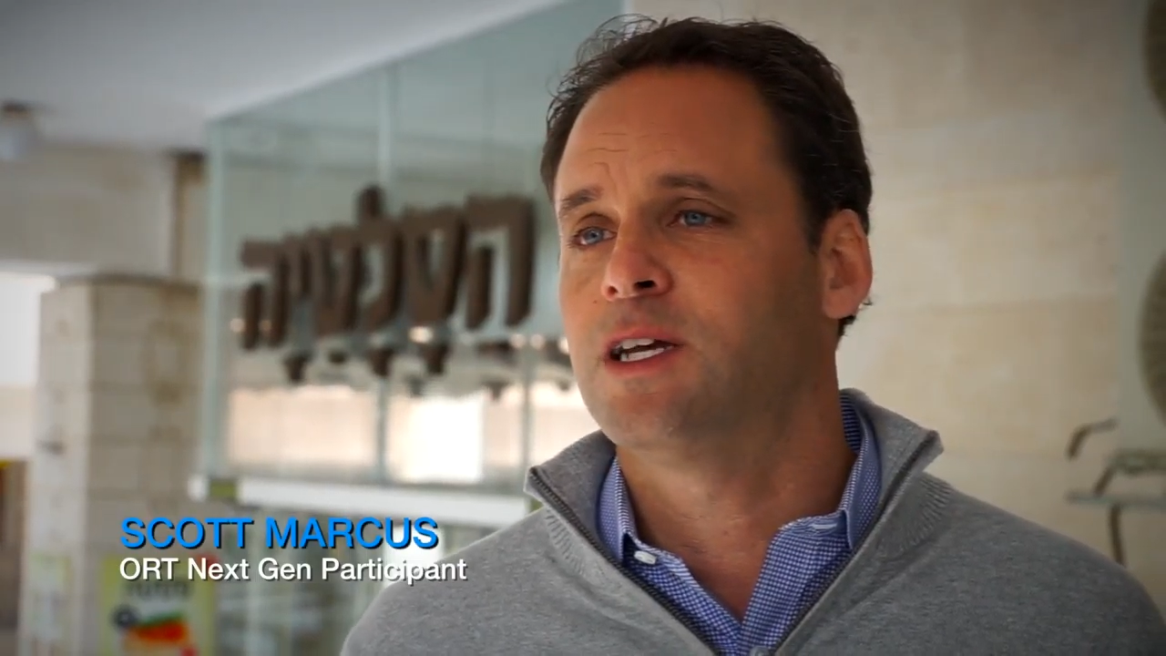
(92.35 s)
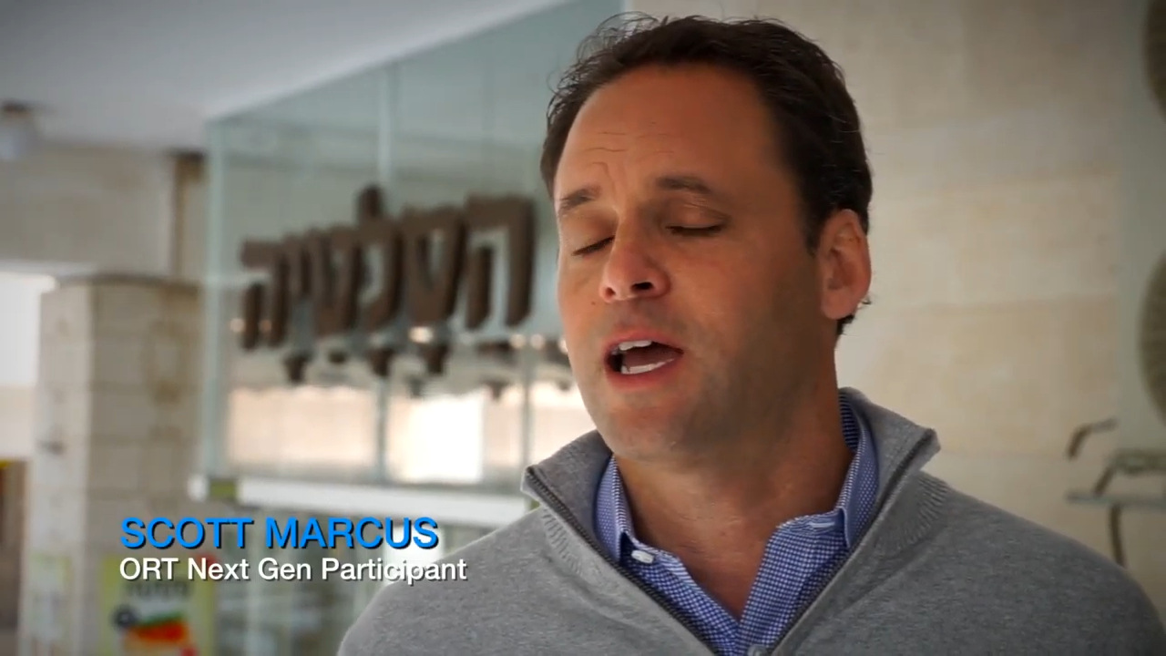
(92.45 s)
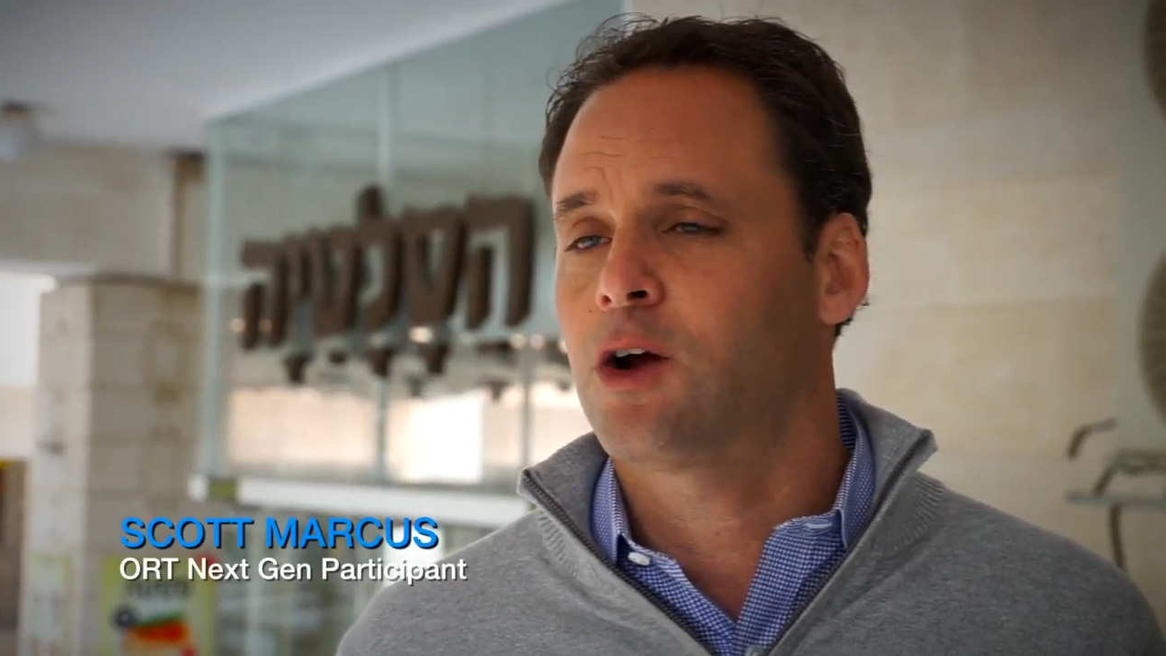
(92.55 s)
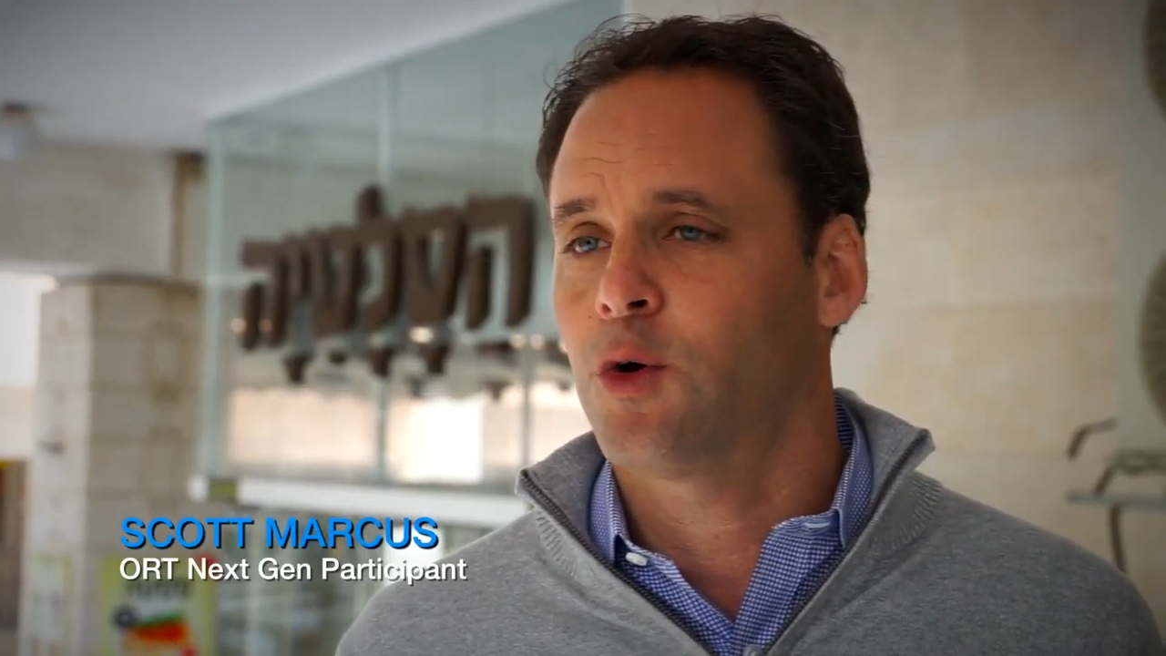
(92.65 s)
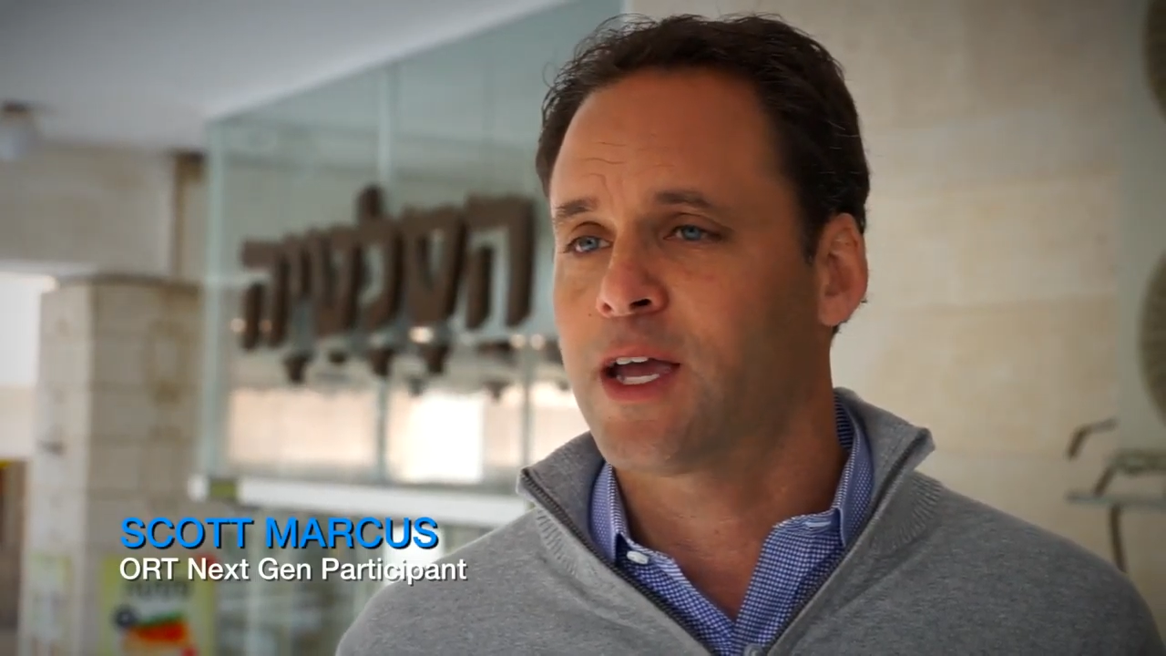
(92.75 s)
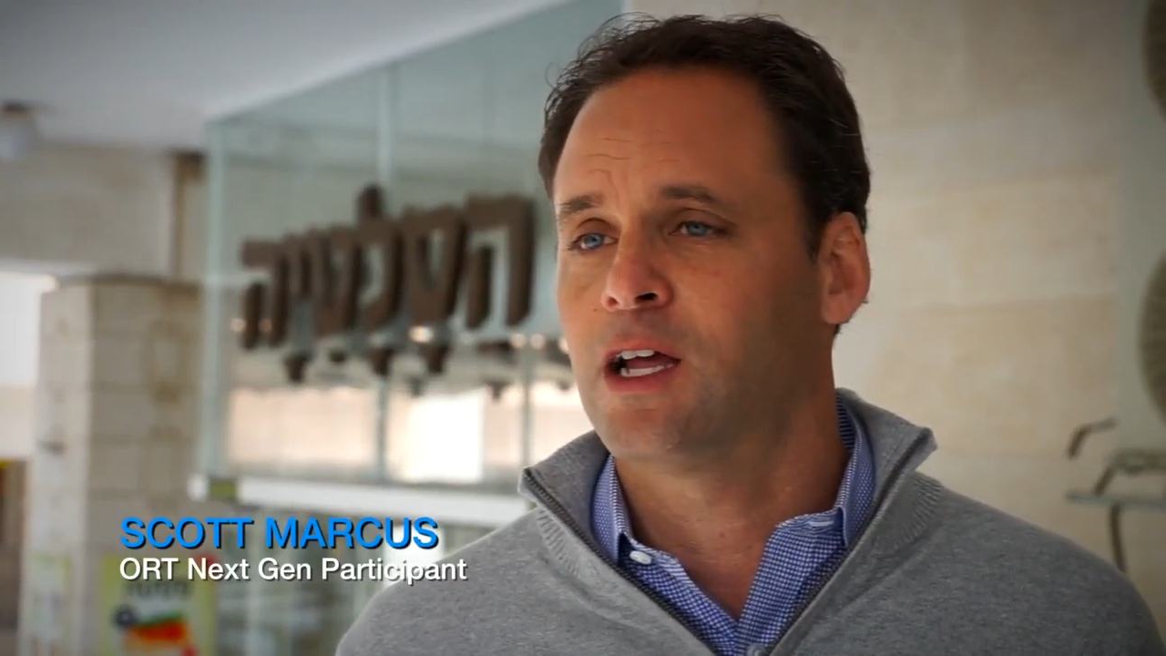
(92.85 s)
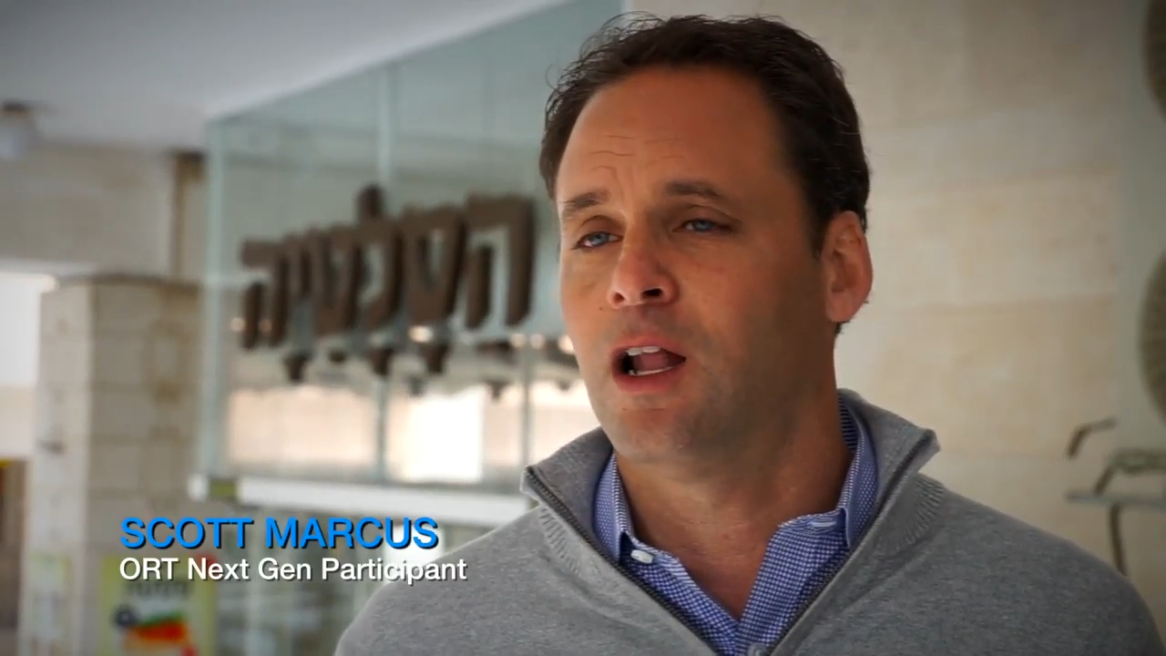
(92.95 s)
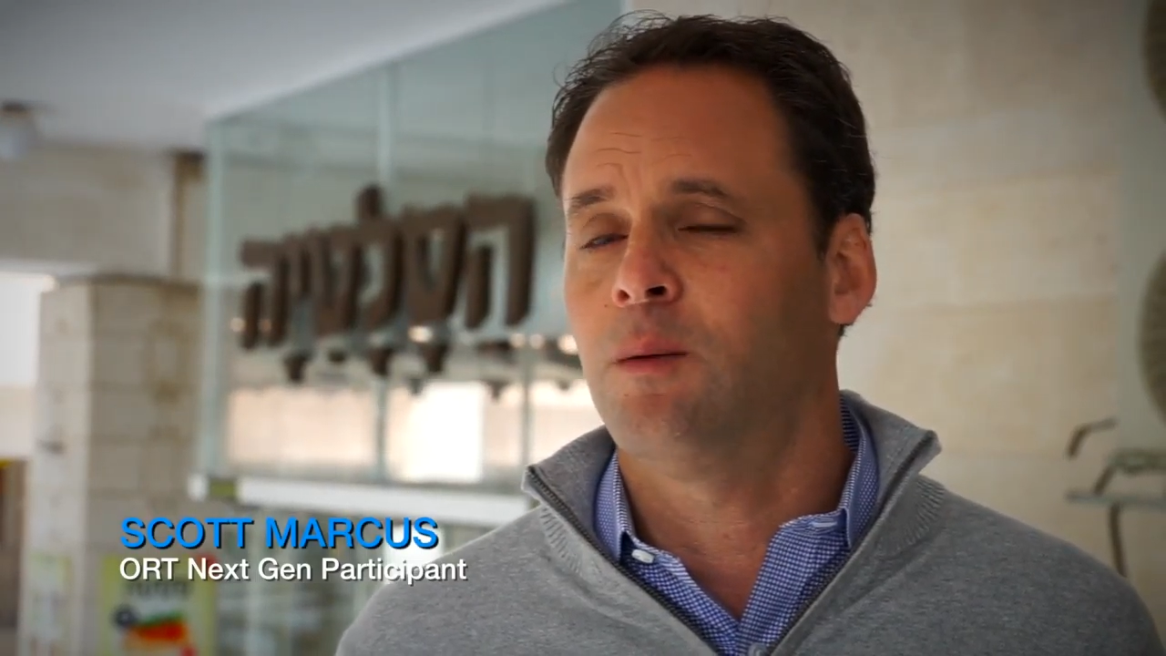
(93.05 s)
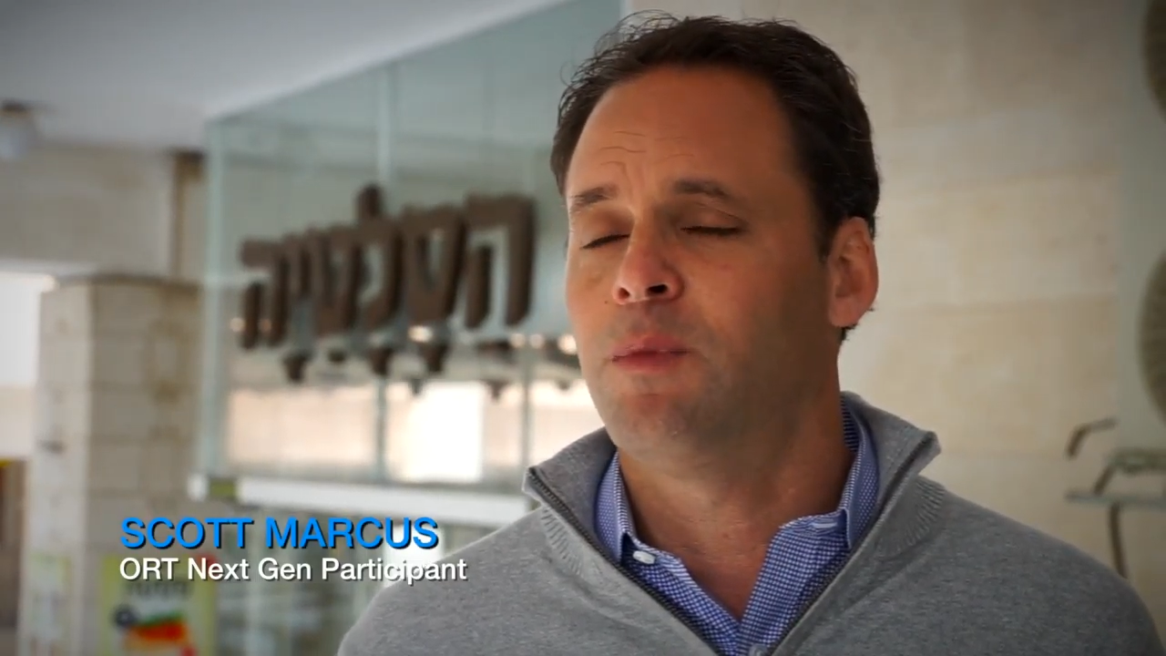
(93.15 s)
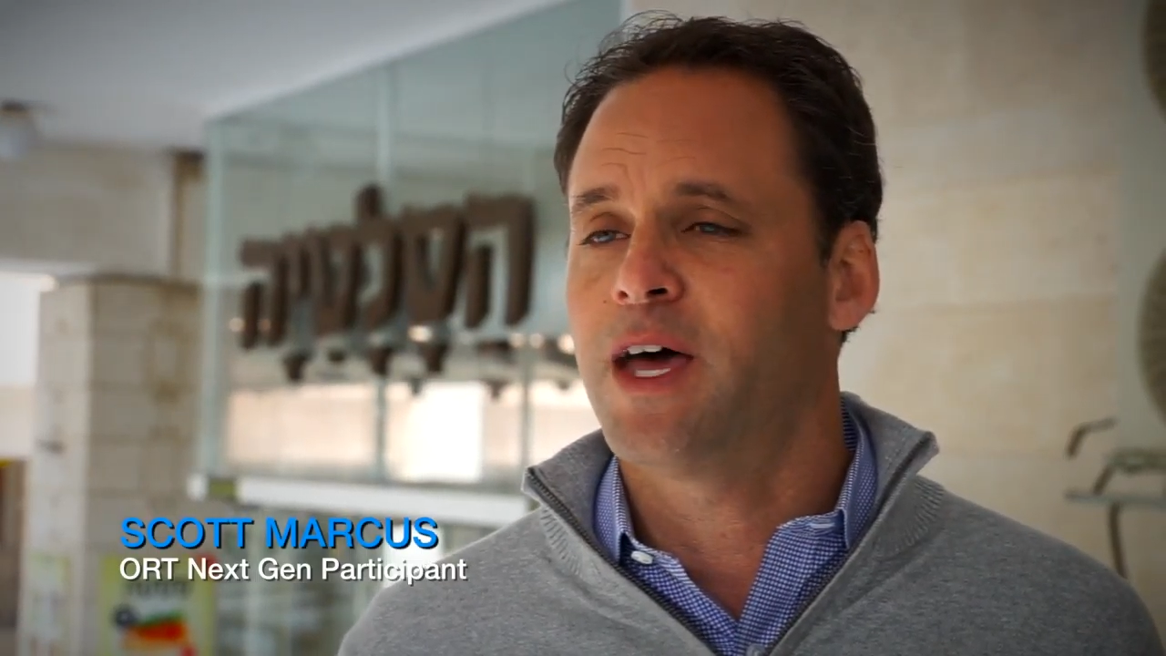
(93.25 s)
and
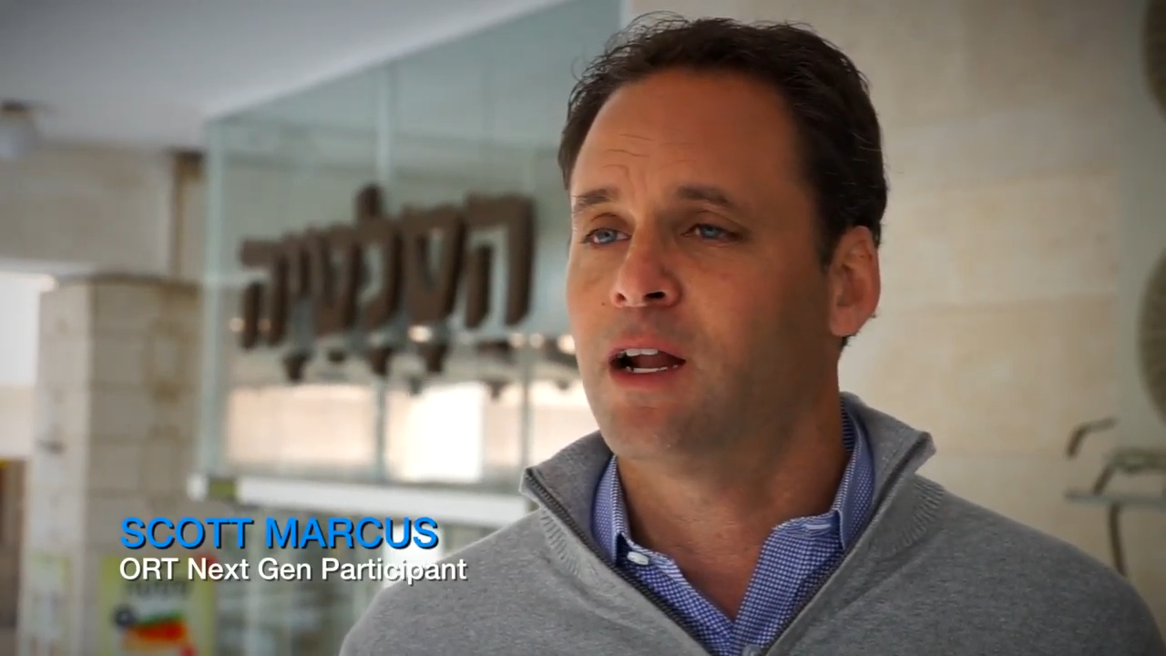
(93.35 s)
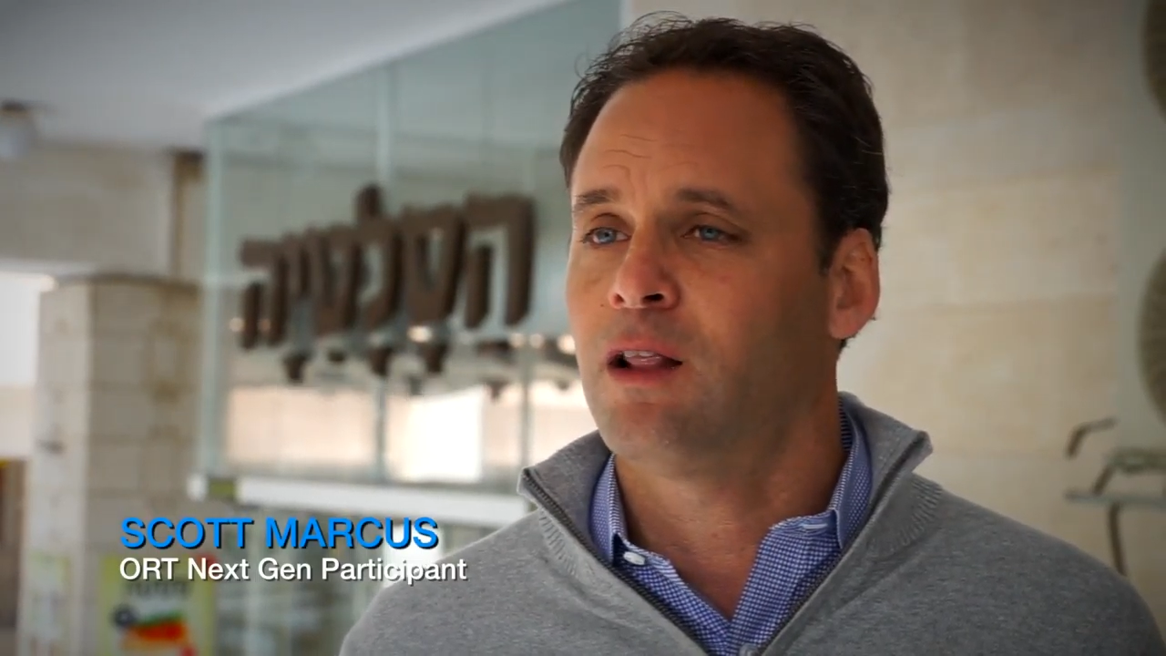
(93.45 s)
curriculum that